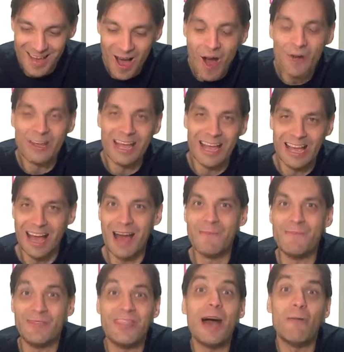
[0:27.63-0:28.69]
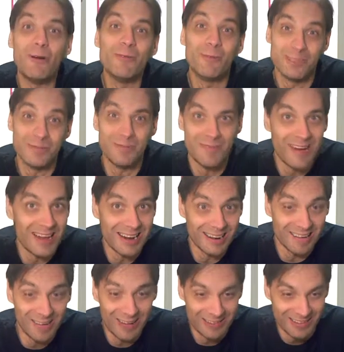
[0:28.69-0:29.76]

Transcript: Okay, I admit that one wasn't mine at all.